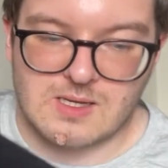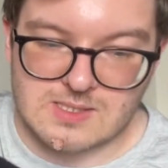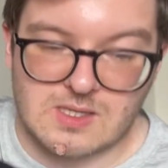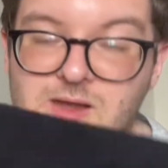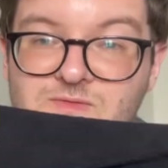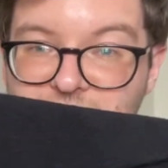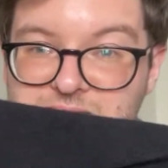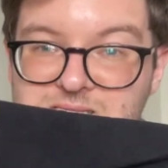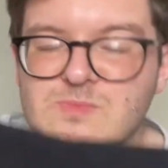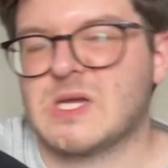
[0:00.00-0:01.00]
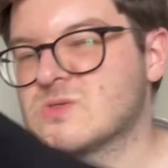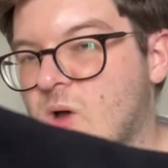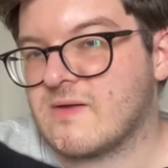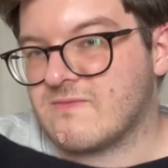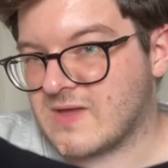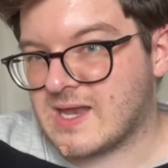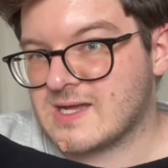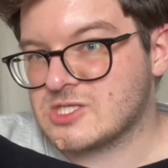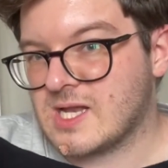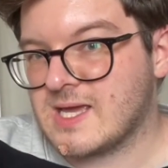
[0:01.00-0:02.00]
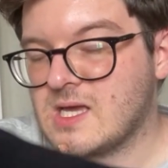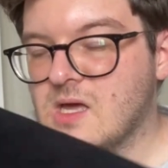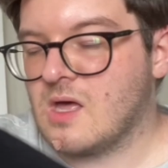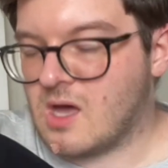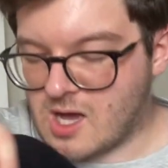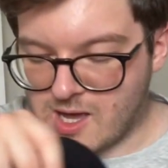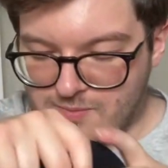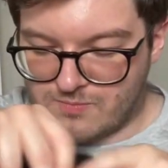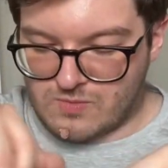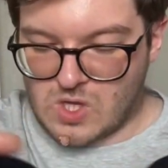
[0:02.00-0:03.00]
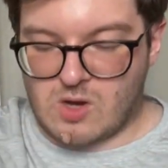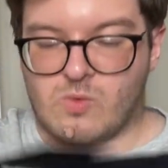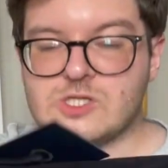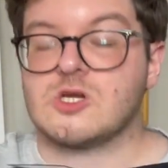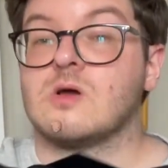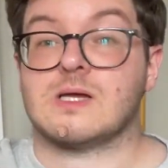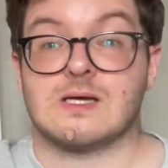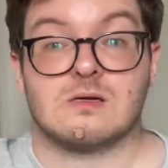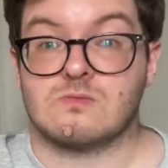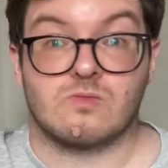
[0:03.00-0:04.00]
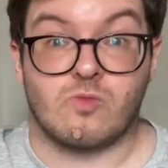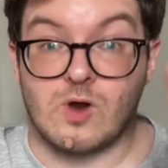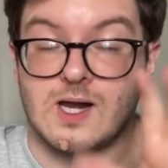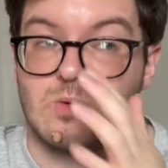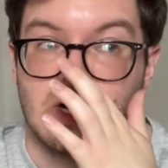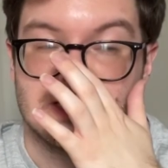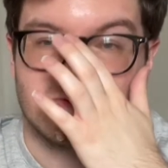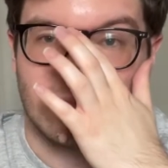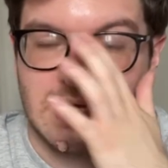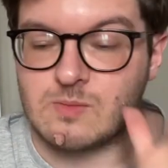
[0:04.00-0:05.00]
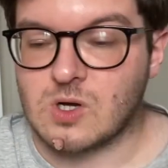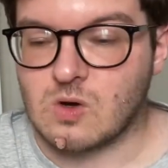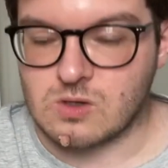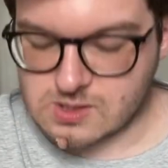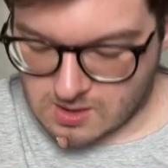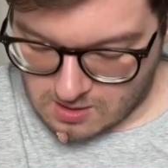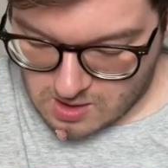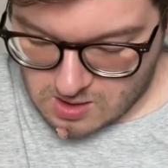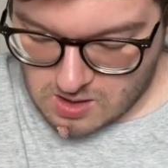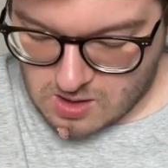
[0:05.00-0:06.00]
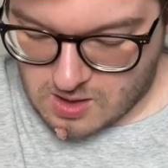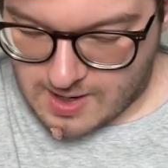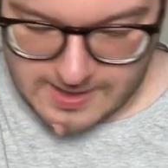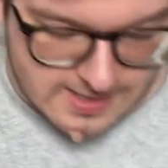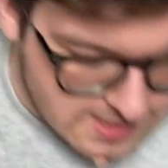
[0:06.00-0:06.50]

it's like a fleece, but it's quite thin actually, which really works for me because, and it